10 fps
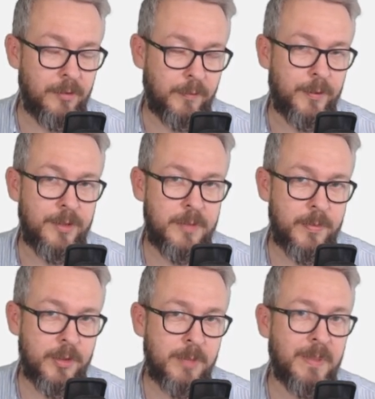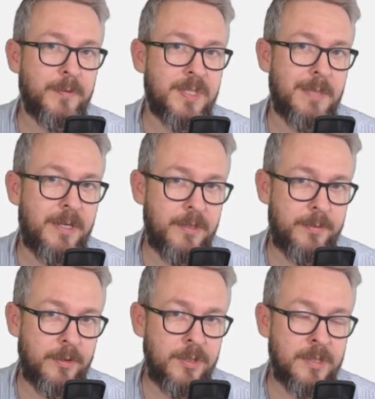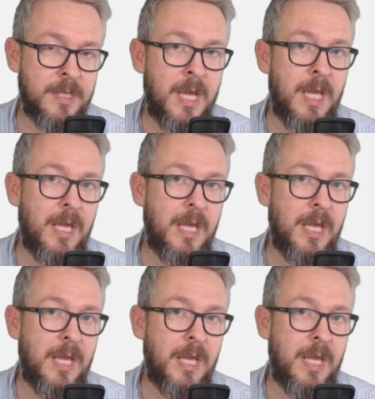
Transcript: not for this project but for some other projects,